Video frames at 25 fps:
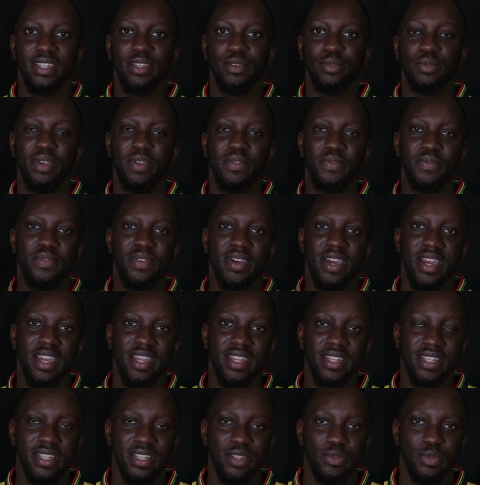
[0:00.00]
We
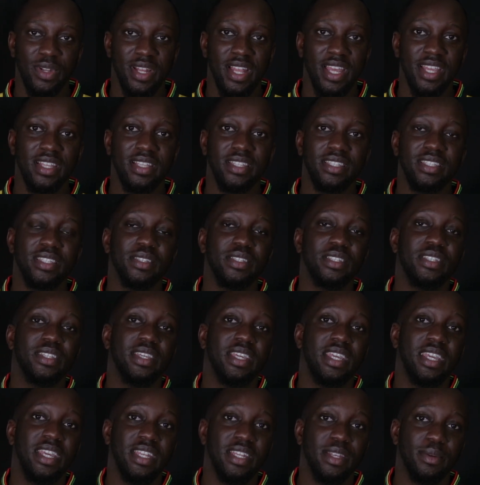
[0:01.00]
like to
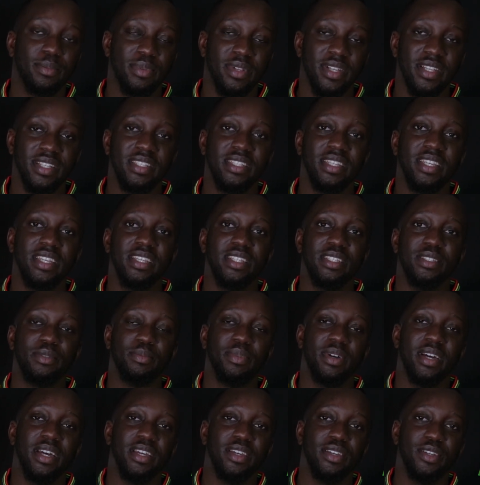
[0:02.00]
eat the plantains
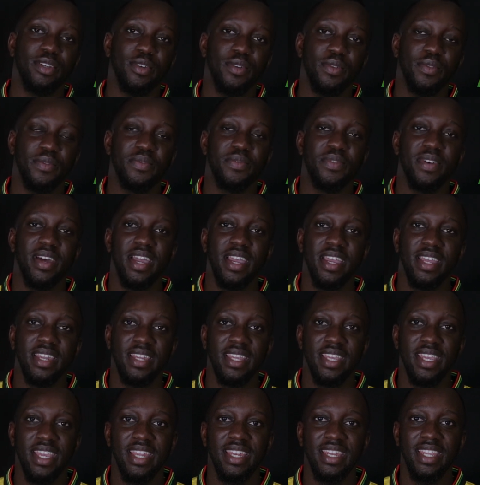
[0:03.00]
by, frying
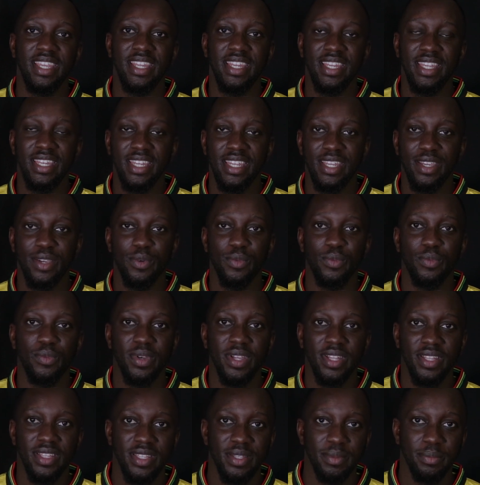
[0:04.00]
it and eating it
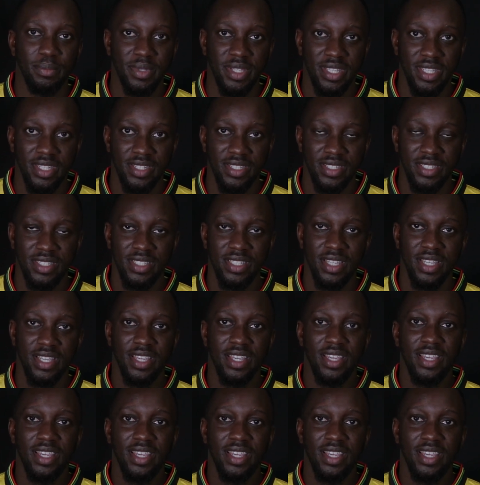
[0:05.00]
with beans.